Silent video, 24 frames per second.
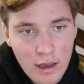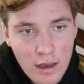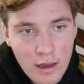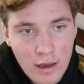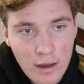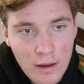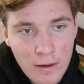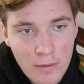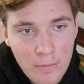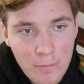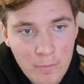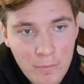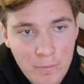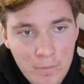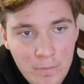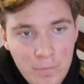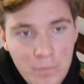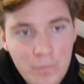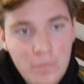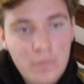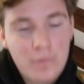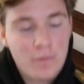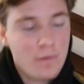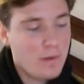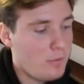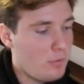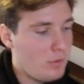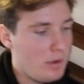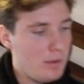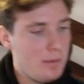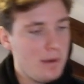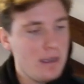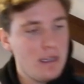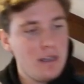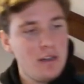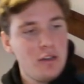What
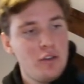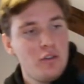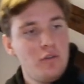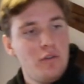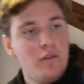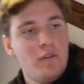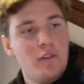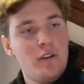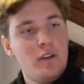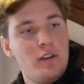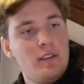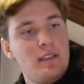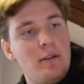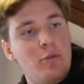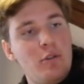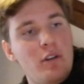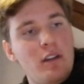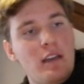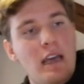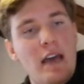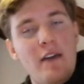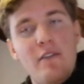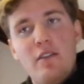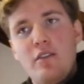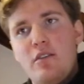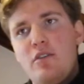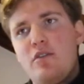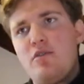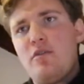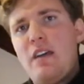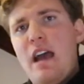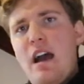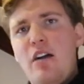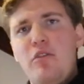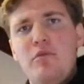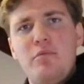am I gonna do first? I wanna have a
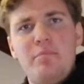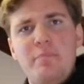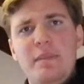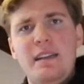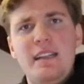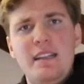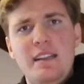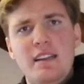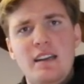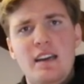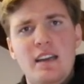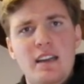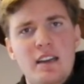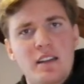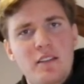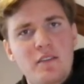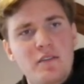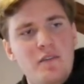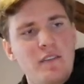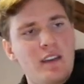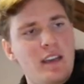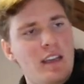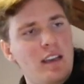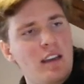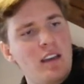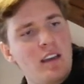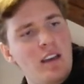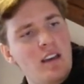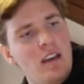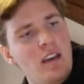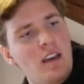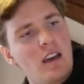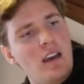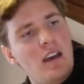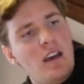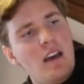ground beat kind of thing.
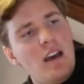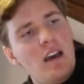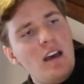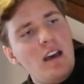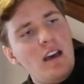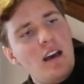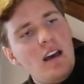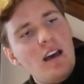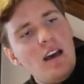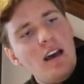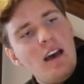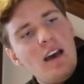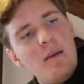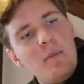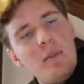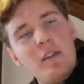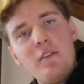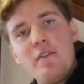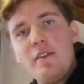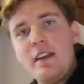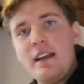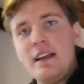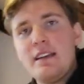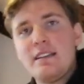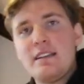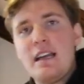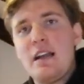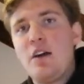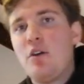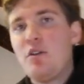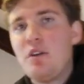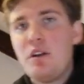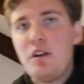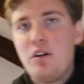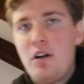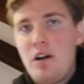The thing is,
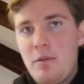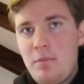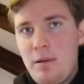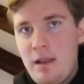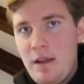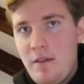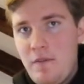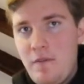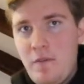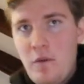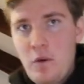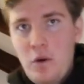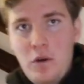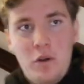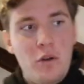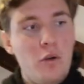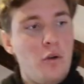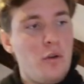I only know how to play four